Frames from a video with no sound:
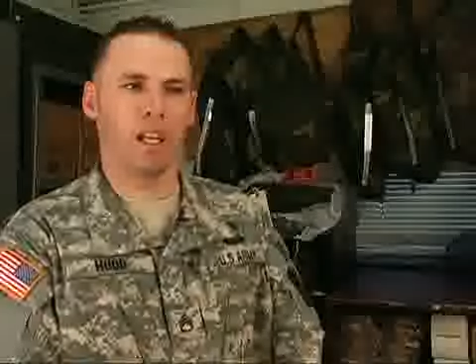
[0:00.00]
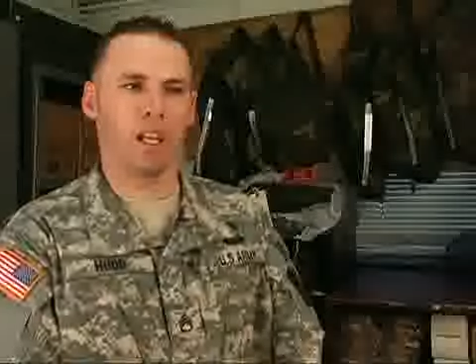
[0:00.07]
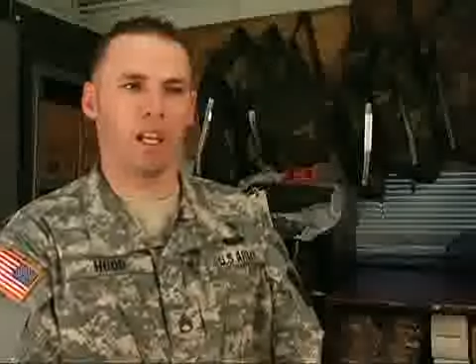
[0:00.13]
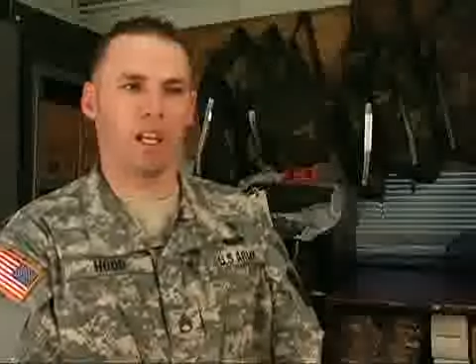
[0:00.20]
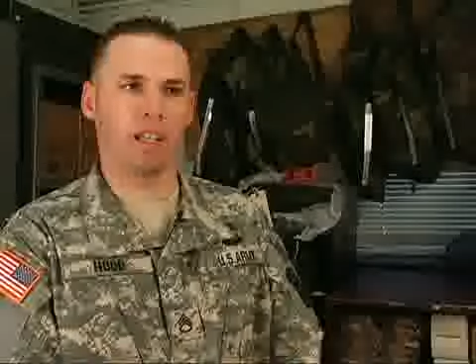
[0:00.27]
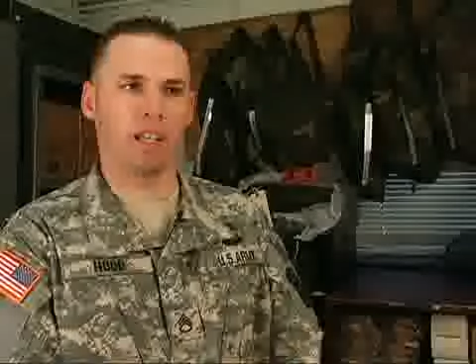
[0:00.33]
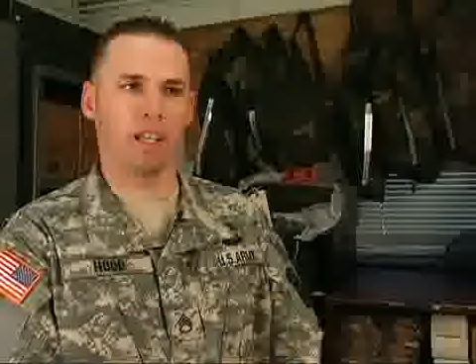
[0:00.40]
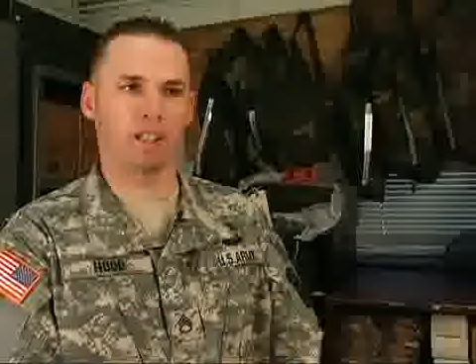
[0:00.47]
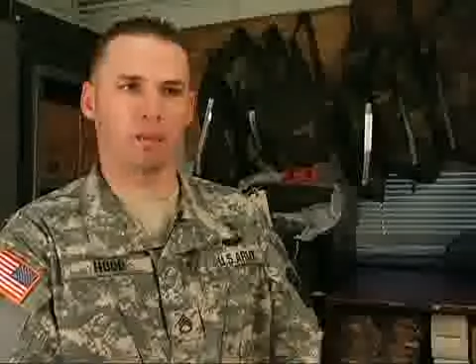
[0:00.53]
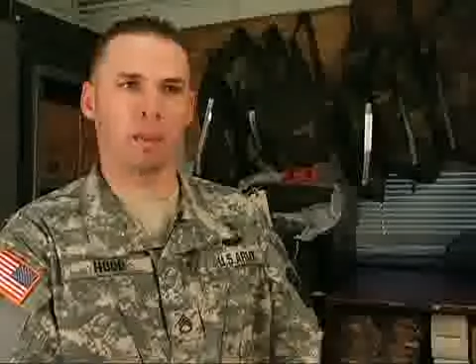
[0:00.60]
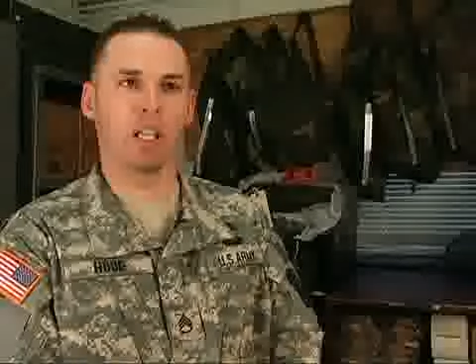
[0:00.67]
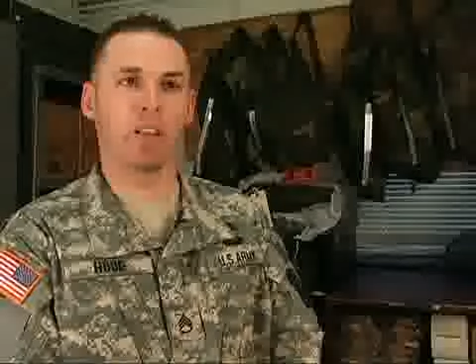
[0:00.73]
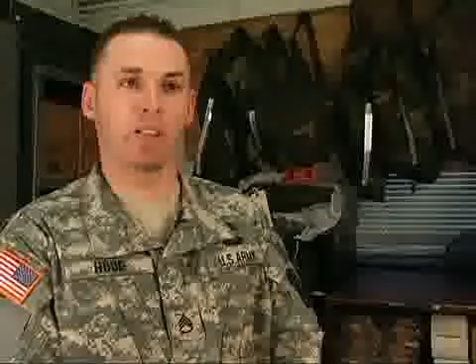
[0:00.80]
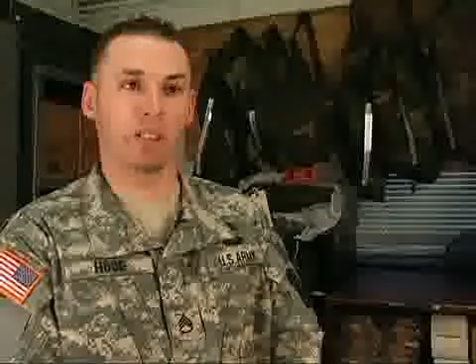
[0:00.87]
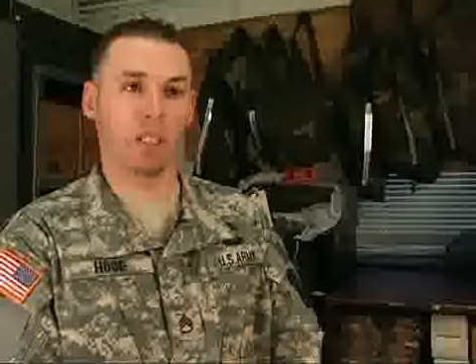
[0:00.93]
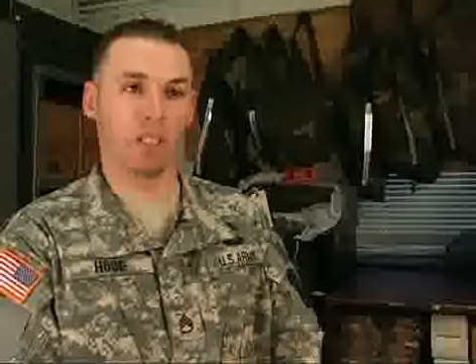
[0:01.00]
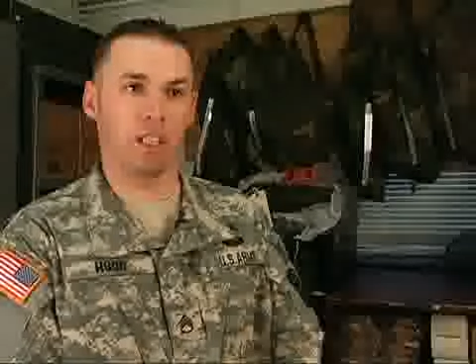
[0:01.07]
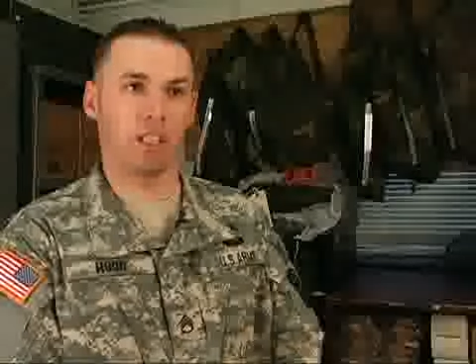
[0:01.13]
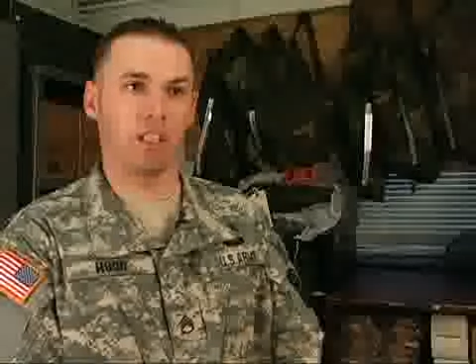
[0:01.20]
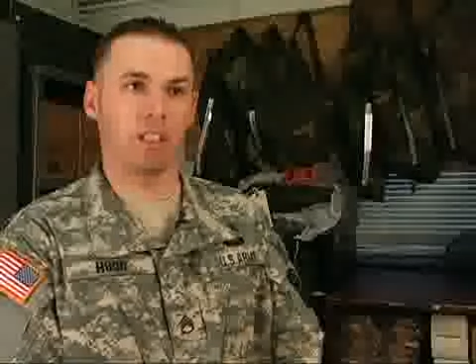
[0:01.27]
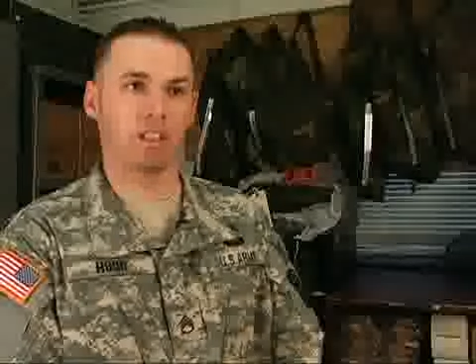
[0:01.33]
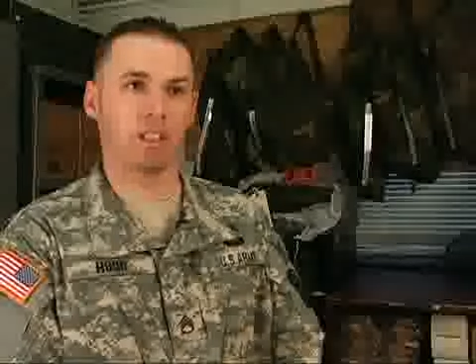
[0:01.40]
And as a
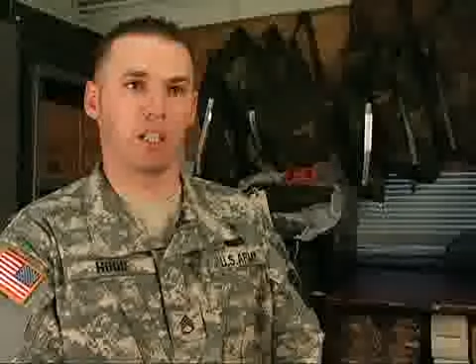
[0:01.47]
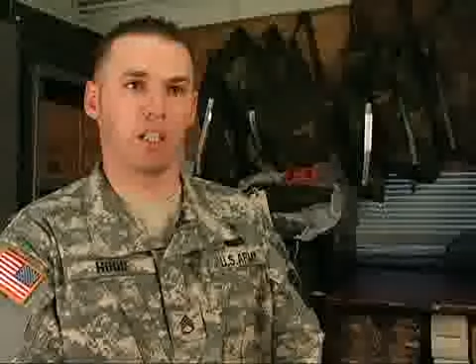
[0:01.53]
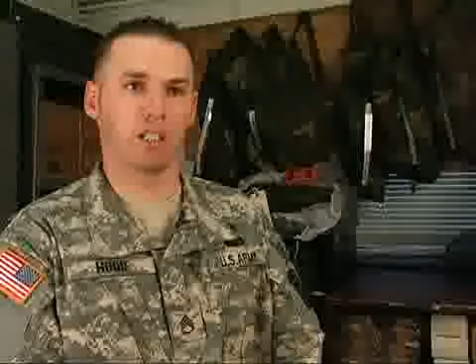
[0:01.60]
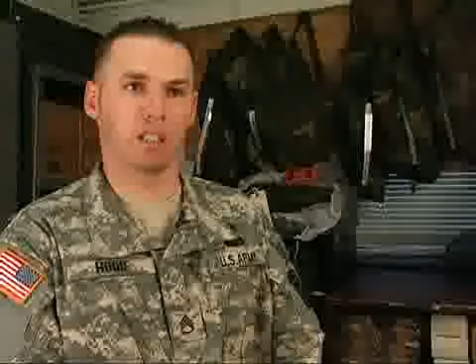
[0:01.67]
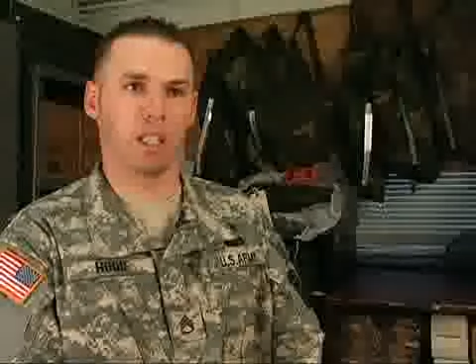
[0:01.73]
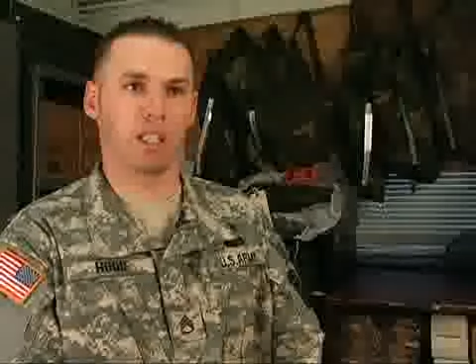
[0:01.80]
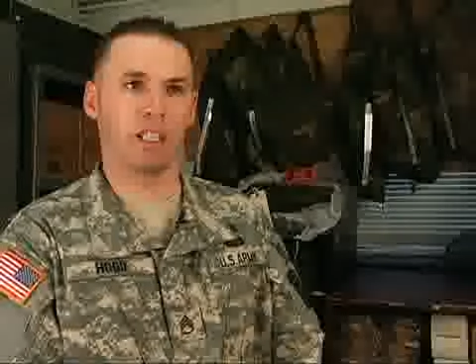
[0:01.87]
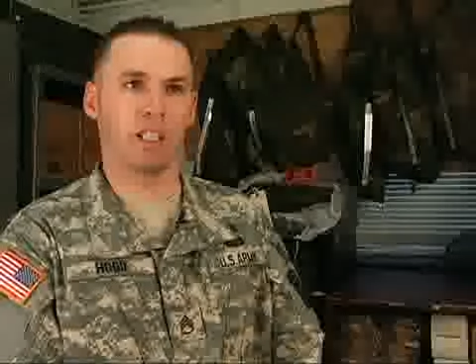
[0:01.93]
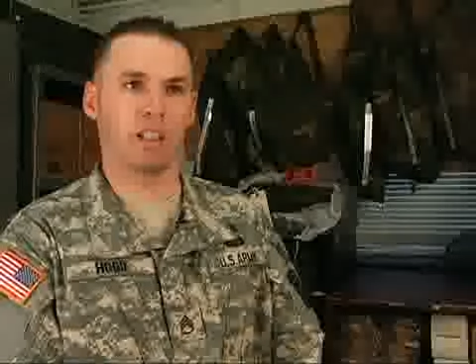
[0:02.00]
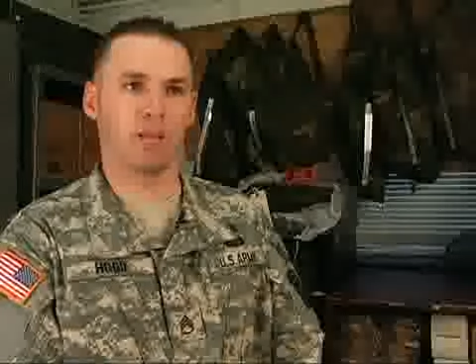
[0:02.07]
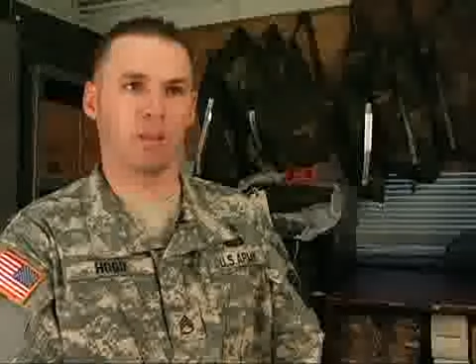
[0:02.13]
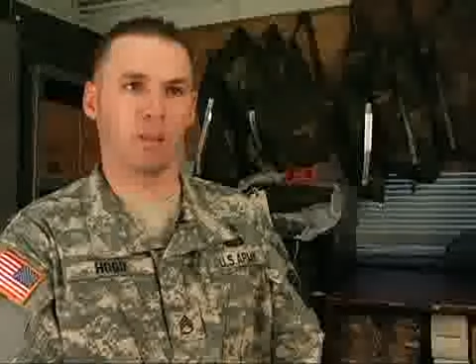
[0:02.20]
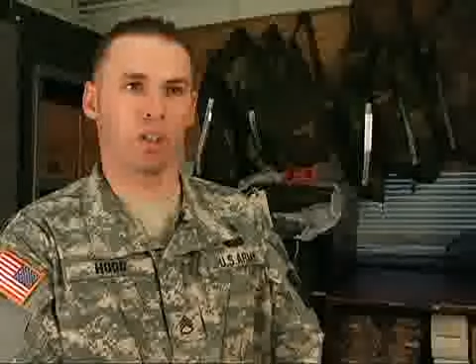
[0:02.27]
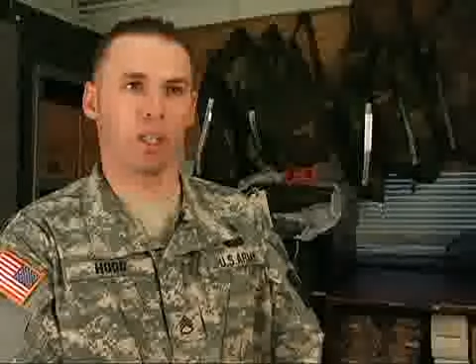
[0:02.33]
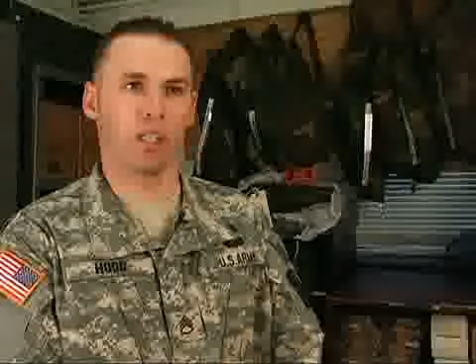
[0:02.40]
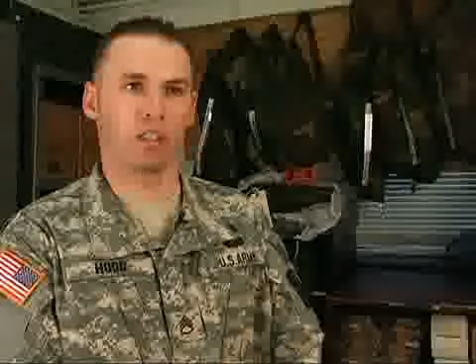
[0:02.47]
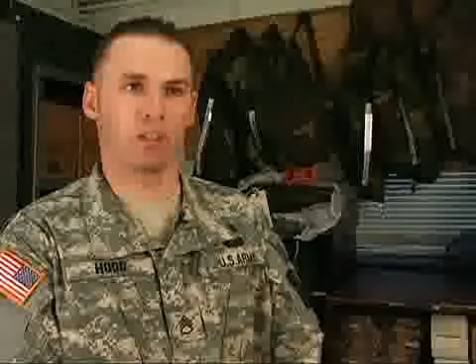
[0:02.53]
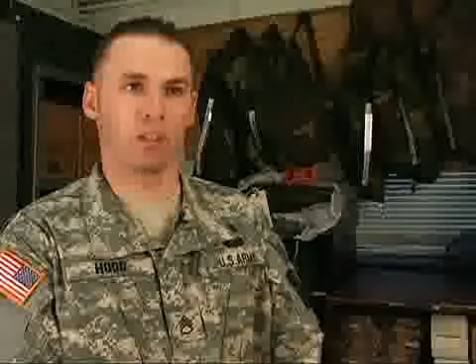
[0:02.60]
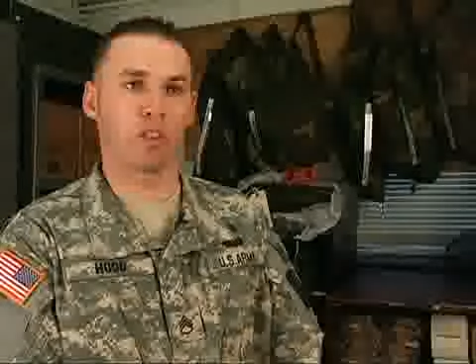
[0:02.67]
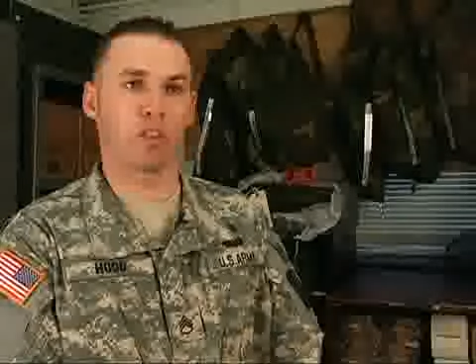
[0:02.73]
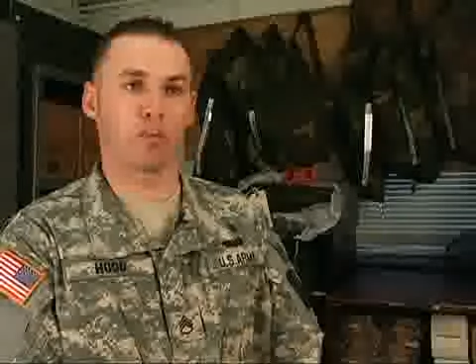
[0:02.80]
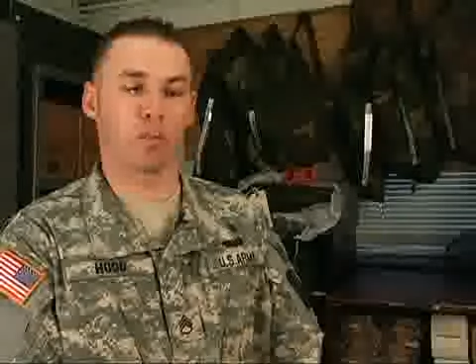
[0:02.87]
PFC, he's uh, standing in for a
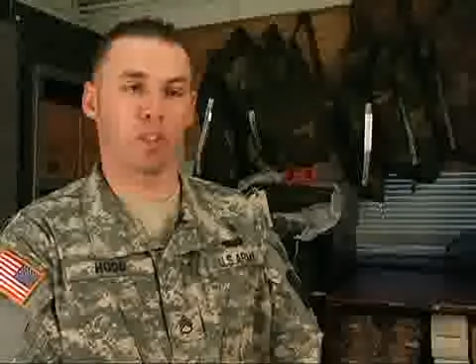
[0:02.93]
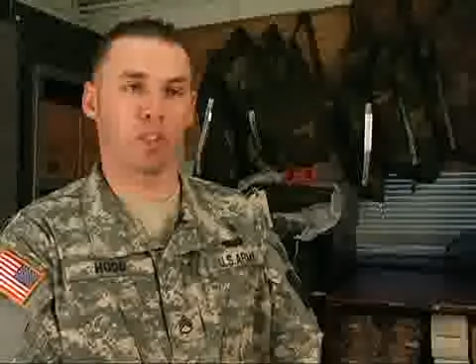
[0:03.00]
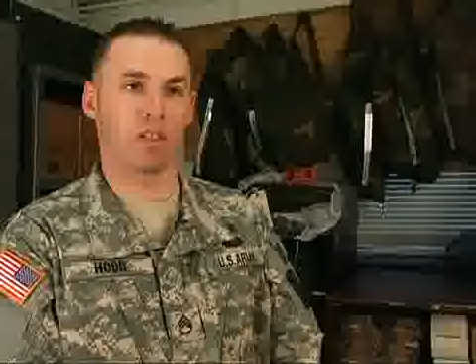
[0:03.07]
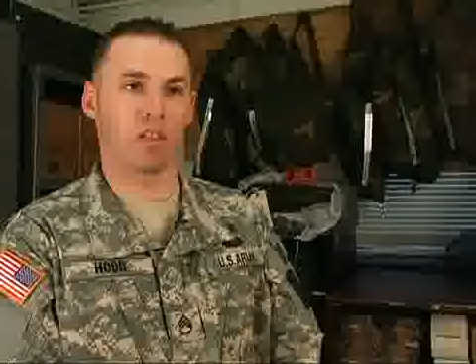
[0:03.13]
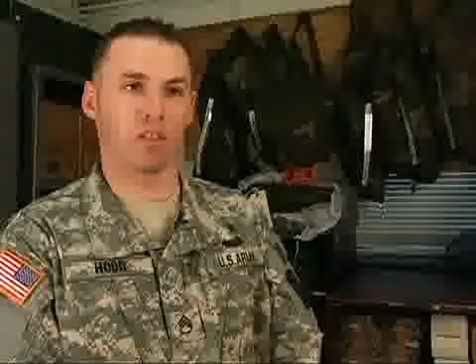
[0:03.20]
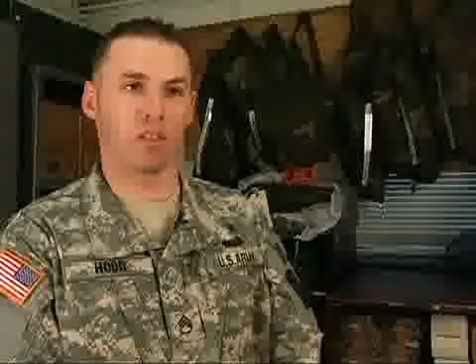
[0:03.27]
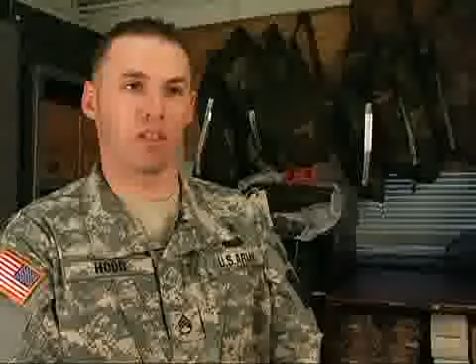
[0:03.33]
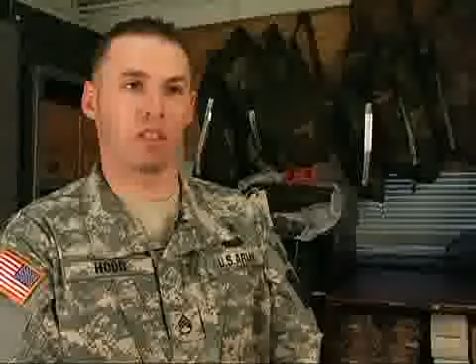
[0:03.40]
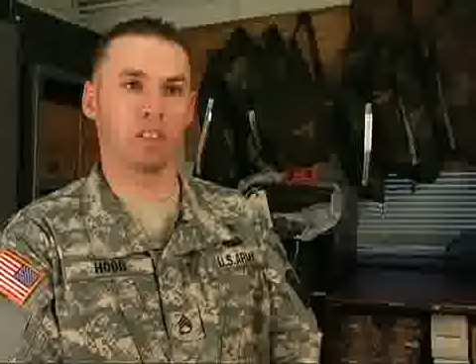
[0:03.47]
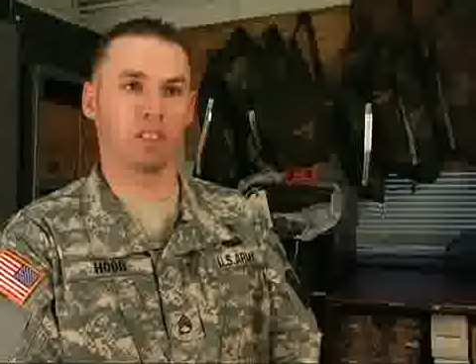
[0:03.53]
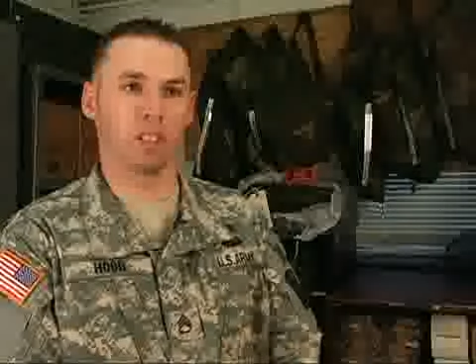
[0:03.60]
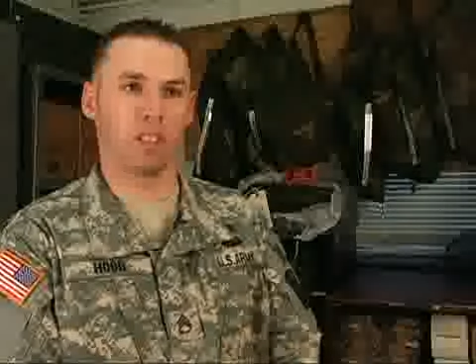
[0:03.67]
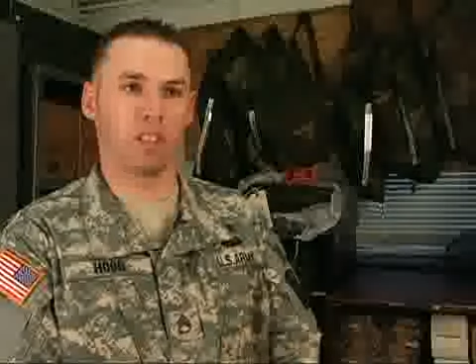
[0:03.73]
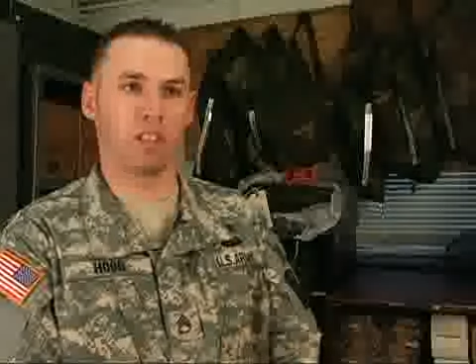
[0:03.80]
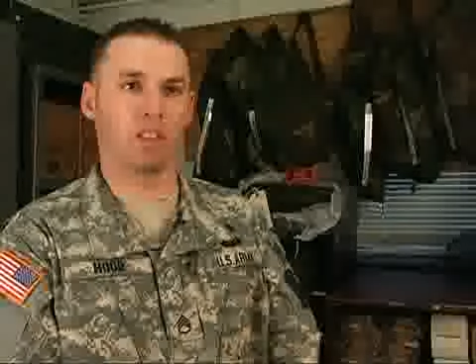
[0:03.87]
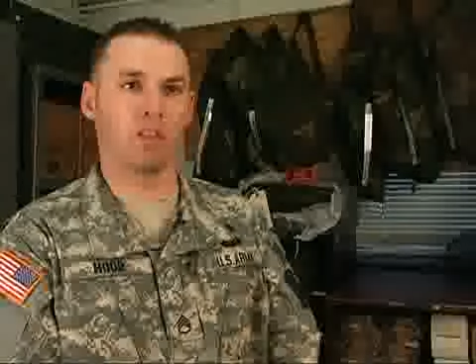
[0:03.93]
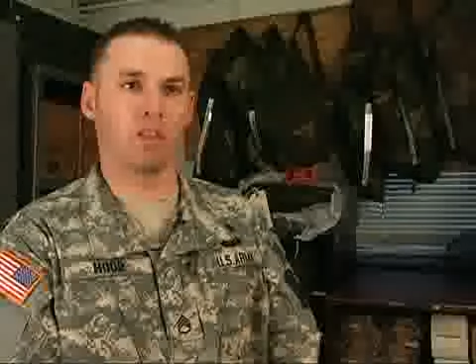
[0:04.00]
sergeant's position, so he's uh,